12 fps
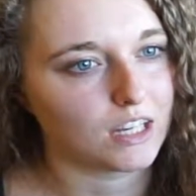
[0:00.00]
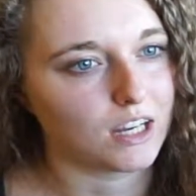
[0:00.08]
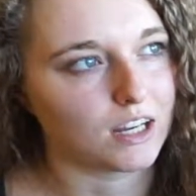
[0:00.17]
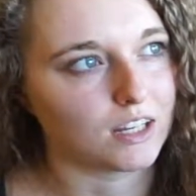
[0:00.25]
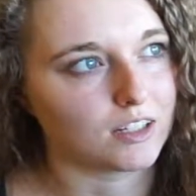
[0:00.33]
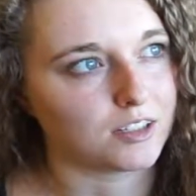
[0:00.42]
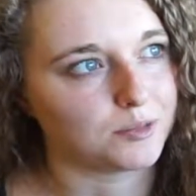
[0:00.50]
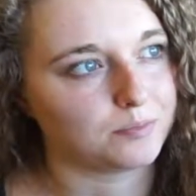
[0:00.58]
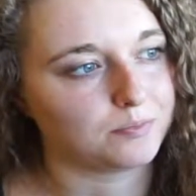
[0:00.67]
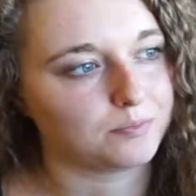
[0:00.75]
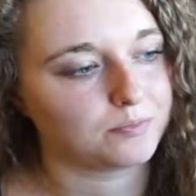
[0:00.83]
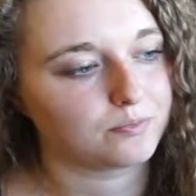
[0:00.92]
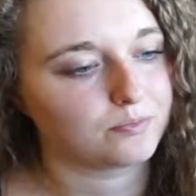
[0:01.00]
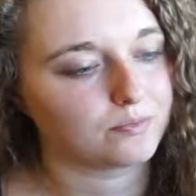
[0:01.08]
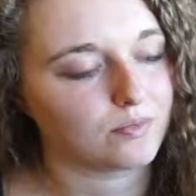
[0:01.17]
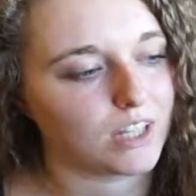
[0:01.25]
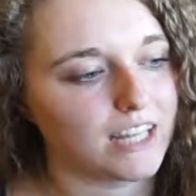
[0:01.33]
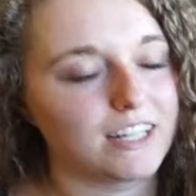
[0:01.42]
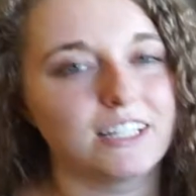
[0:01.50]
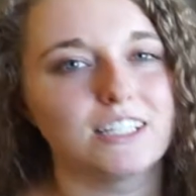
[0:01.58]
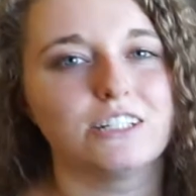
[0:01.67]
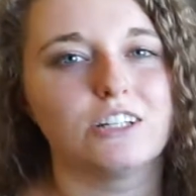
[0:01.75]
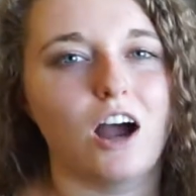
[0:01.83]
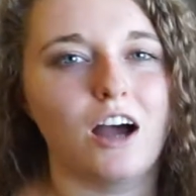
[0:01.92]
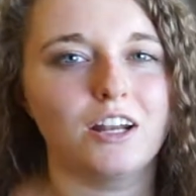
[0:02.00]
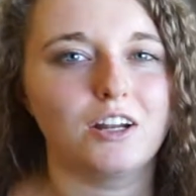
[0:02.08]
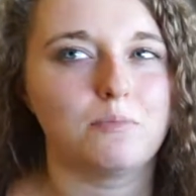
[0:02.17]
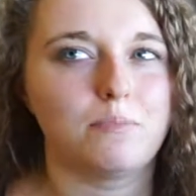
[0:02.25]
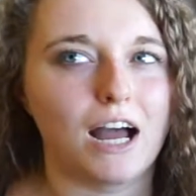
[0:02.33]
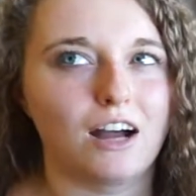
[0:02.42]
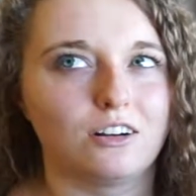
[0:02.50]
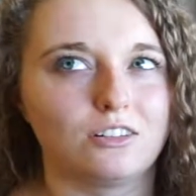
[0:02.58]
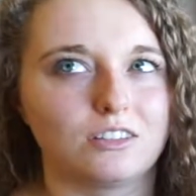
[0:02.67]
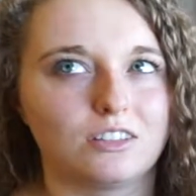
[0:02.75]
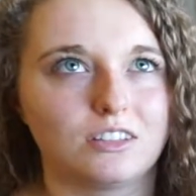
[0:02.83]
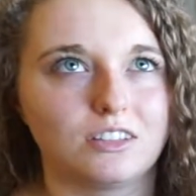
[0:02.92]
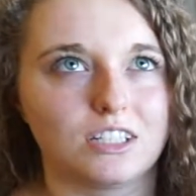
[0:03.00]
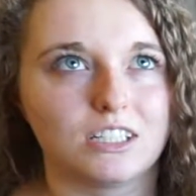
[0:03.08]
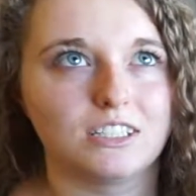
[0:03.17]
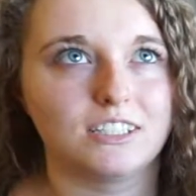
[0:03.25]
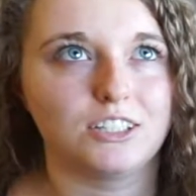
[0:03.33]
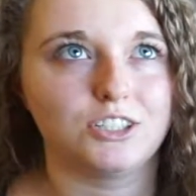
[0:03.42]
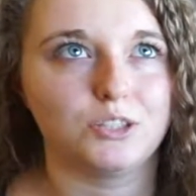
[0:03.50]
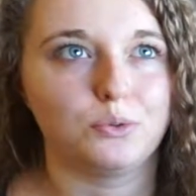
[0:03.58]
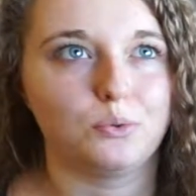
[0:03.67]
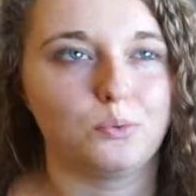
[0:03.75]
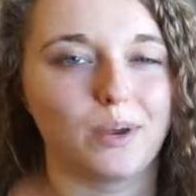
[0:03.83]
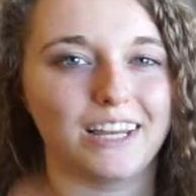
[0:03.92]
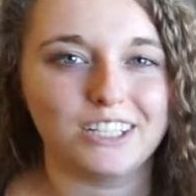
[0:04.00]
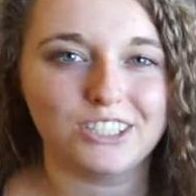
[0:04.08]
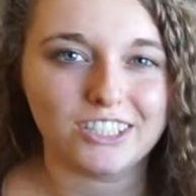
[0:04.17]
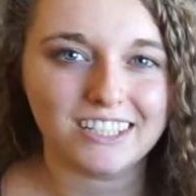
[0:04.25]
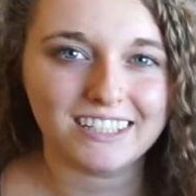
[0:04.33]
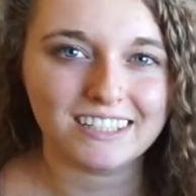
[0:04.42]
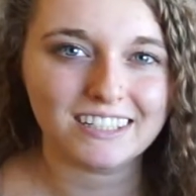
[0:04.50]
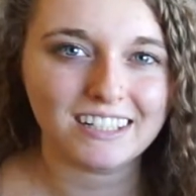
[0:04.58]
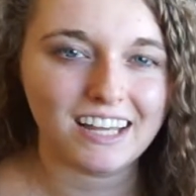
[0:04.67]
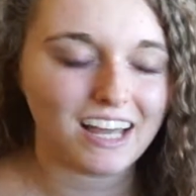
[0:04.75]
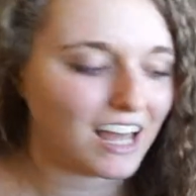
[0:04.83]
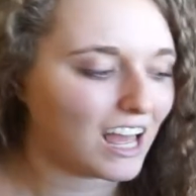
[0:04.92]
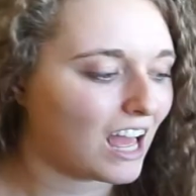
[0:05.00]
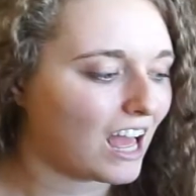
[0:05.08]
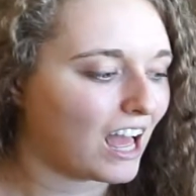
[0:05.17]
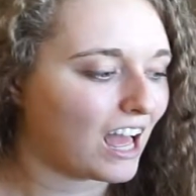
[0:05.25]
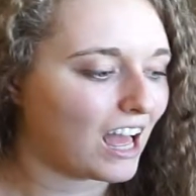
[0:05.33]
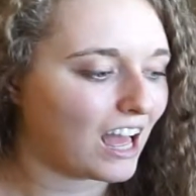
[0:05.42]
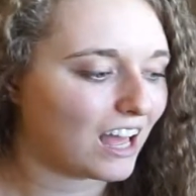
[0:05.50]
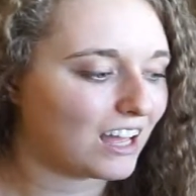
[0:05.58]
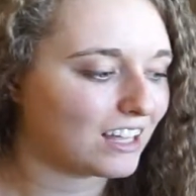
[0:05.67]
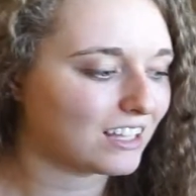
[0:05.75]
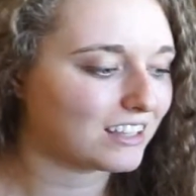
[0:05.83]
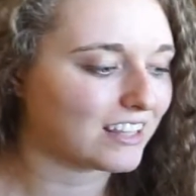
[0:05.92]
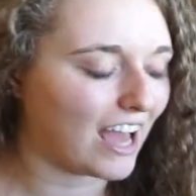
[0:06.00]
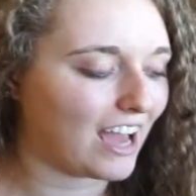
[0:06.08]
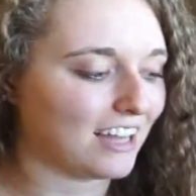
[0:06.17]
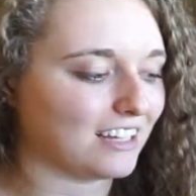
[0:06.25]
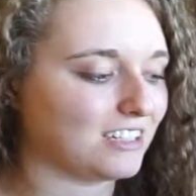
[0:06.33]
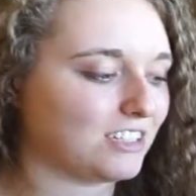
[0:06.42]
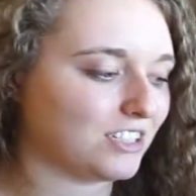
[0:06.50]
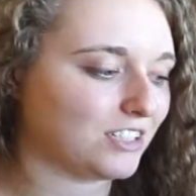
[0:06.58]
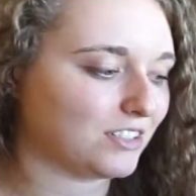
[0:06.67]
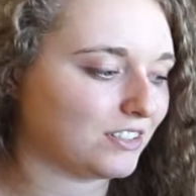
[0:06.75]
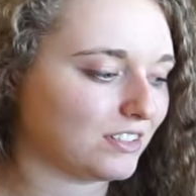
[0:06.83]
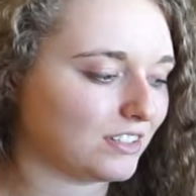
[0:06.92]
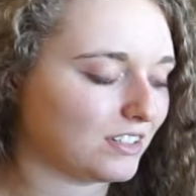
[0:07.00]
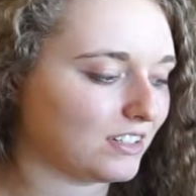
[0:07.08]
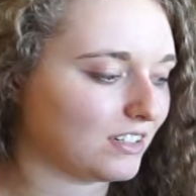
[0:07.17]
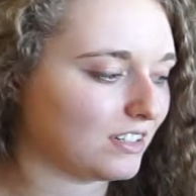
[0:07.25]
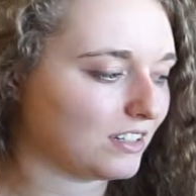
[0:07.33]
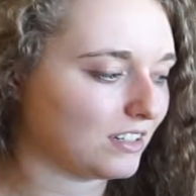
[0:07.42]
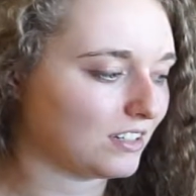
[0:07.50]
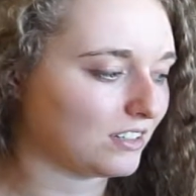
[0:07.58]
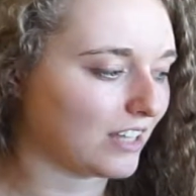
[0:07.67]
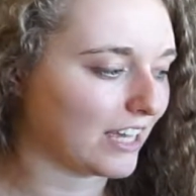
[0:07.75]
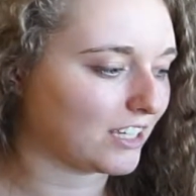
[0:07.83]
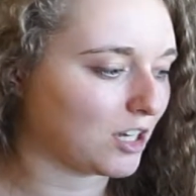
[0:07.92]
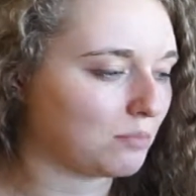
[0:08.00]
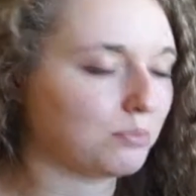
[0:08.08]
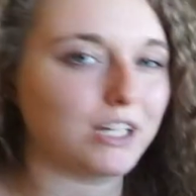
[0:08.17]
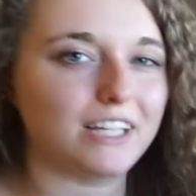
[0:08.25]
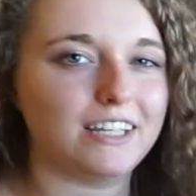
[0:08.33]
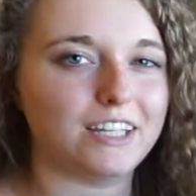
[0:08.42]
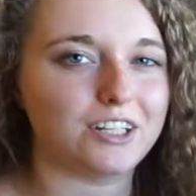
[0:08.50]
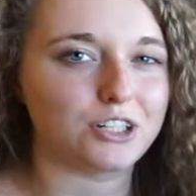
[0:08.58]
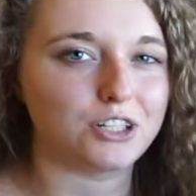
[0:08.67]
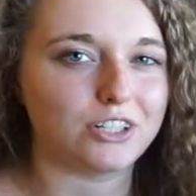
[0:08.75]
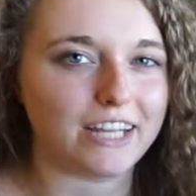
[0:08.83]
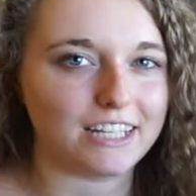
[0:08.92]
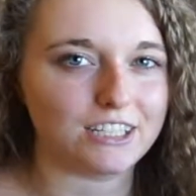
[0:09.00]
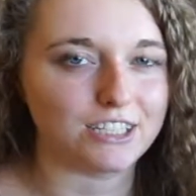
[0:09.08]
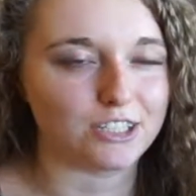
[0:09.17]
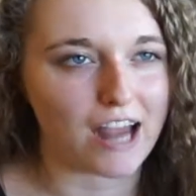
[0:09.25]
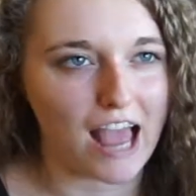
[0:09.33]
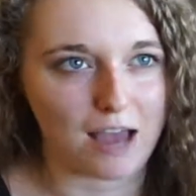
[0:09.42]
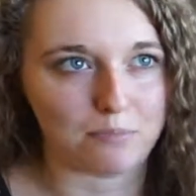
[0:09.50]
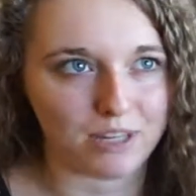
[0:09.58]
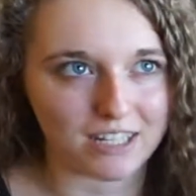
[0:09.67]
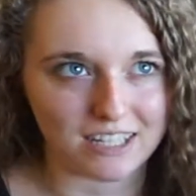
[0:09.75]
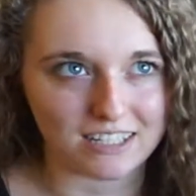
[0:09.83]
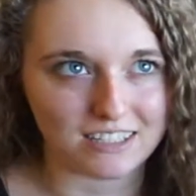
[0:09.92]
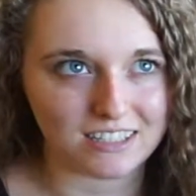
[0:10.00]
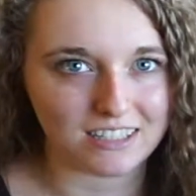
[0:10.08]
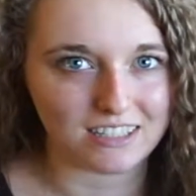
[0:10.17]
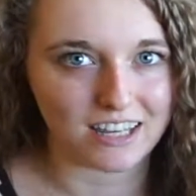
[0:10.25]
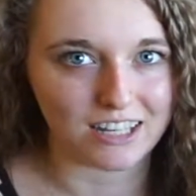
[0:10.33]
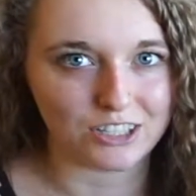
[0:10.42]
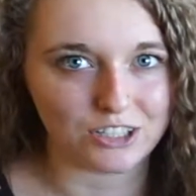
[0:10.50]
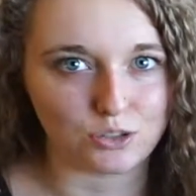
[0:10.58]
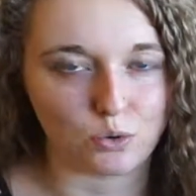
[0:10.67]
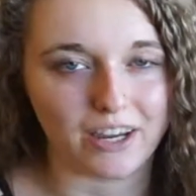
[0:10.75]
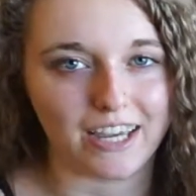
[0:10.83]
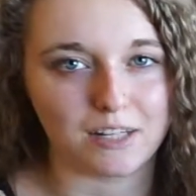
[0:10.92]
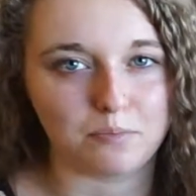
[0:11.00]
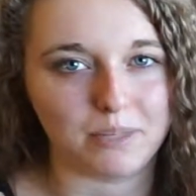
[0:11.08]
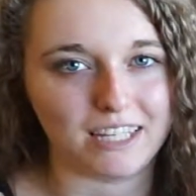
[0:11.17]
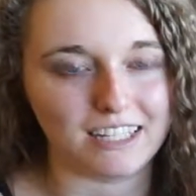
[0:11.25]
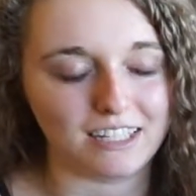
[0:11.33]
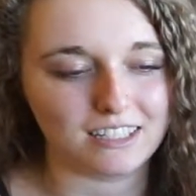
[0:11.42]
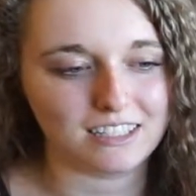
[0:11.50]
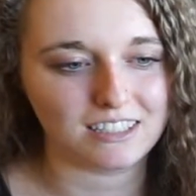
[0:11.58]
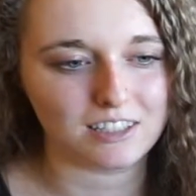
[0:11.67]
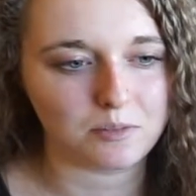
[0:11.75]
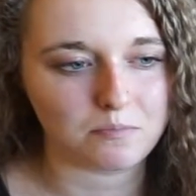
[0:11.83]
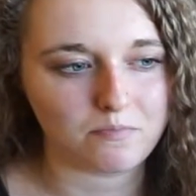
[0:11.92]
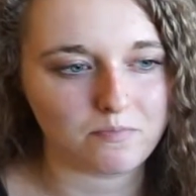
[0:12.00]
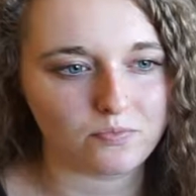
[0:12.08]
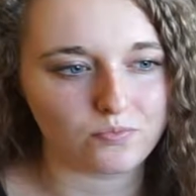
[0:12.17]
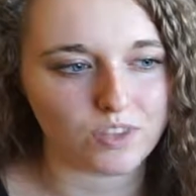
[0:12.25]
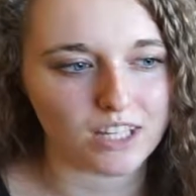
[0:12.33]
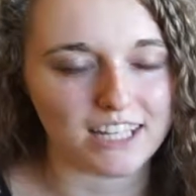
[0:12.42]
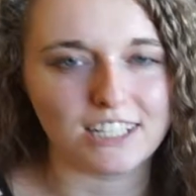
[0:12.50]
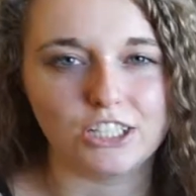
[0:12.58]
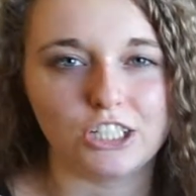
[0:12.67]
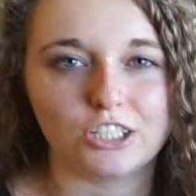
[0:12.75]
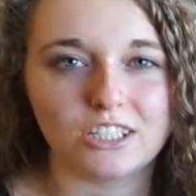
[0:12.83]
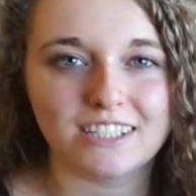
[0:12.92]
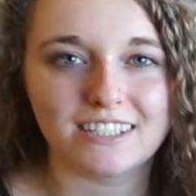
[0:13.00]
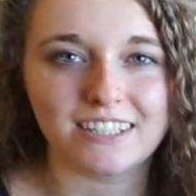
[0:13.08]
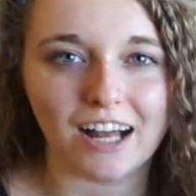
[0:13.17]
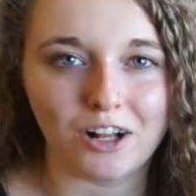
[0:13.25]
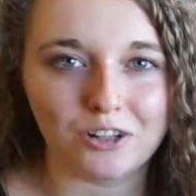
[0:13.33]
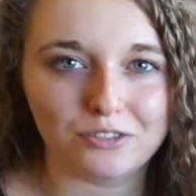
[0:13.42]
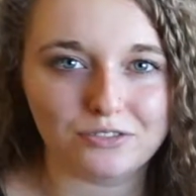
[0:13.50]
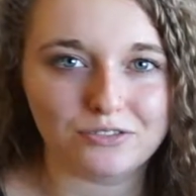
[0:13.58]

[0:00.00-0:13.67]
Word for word: Um, and it's not about the situation that like completely creates your happiness and joy and peace. It's yourself.